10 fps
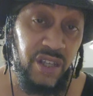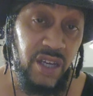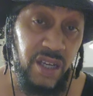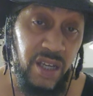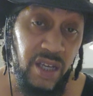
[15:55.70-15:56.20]

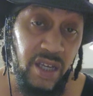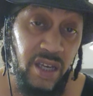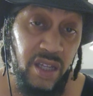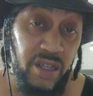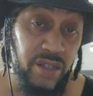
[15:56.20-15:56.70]
DNA
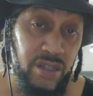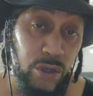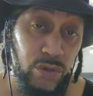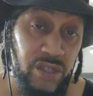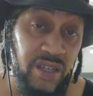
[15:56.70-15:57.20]
that is
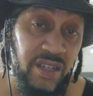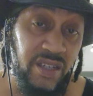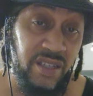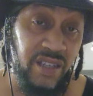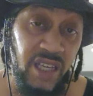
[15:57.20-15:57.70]
closer
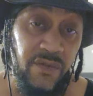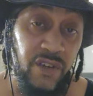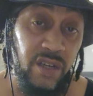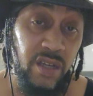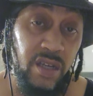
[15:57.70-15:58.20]
than
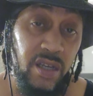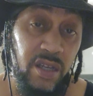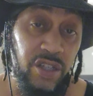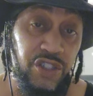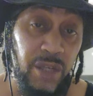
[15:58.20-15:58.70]
even
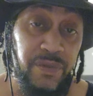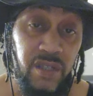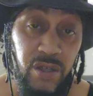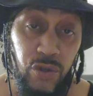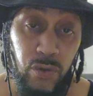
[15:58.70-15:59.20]
the
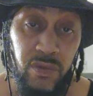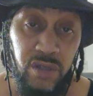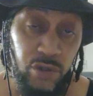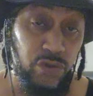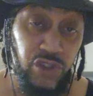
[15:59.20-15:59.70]
chimps and the humans.